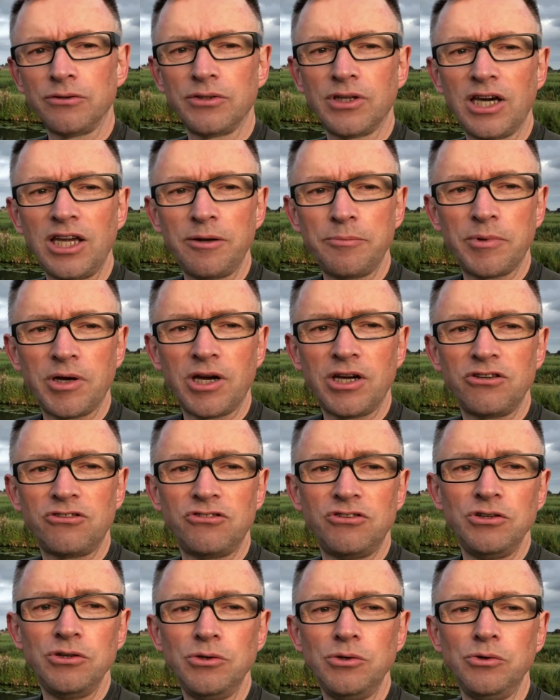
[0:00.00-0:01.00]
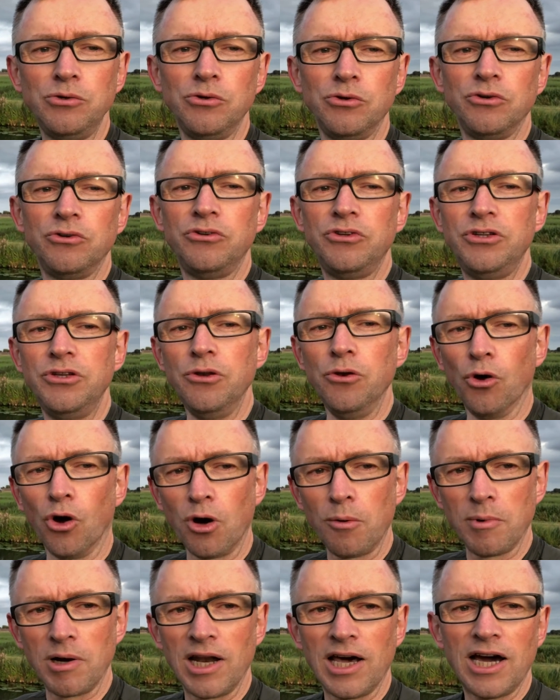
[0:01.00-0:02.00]
database, you
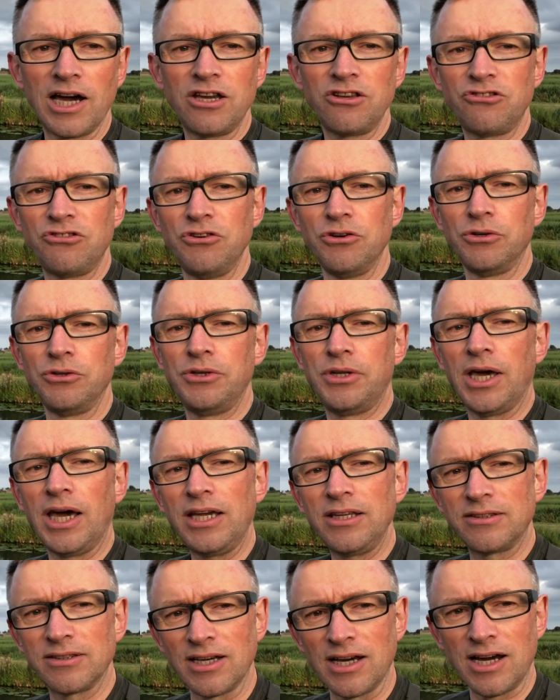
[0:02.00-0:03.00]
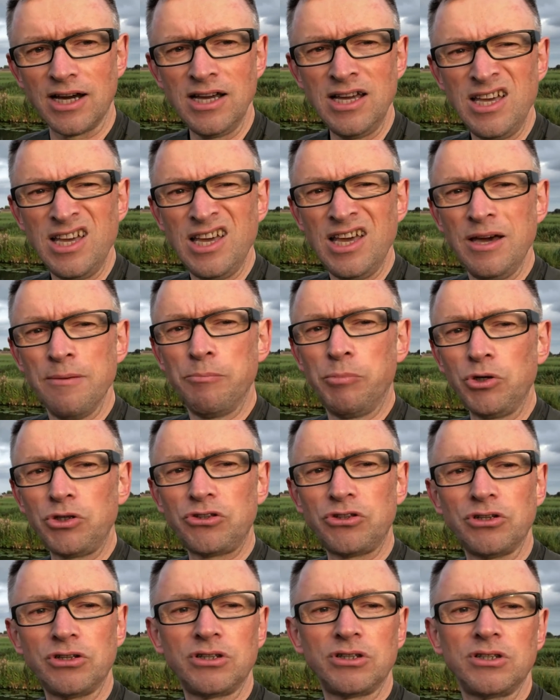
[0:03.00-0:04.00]
normalize your data, put
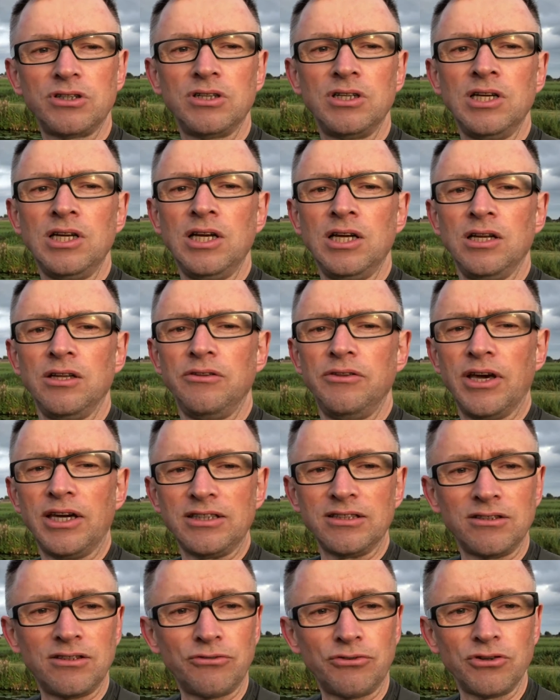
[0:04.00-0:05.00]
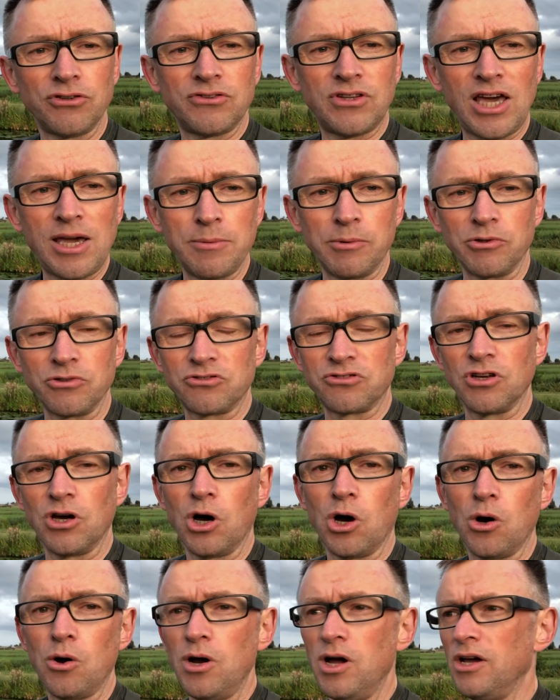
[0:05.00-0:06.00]
your data in different tables.
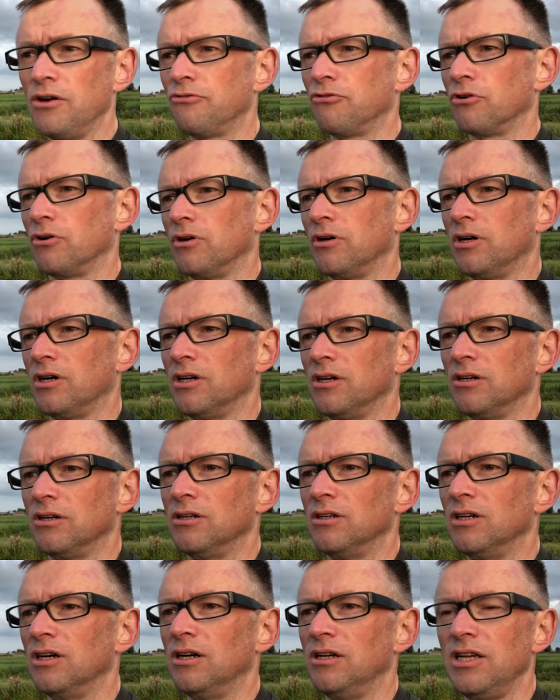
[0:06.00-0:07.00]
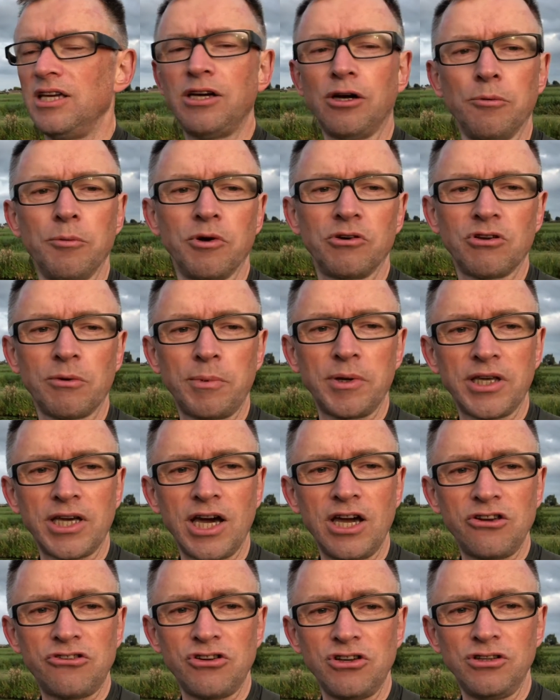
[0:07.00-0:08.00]
So for an e-commerce
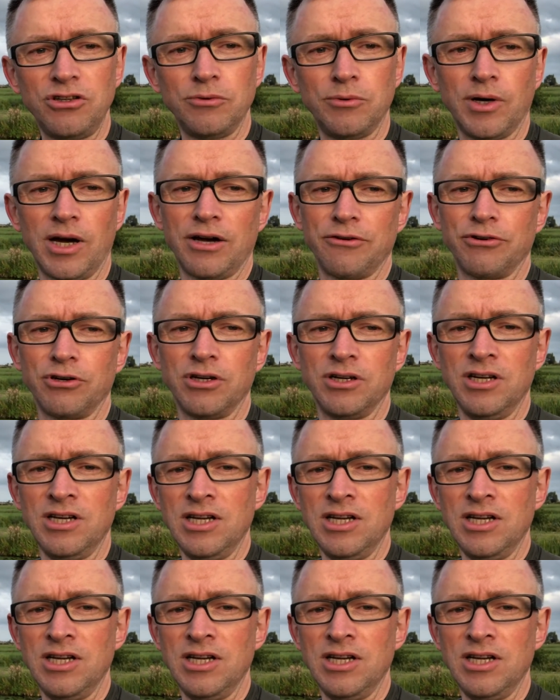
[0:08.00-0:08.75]
application, you will have an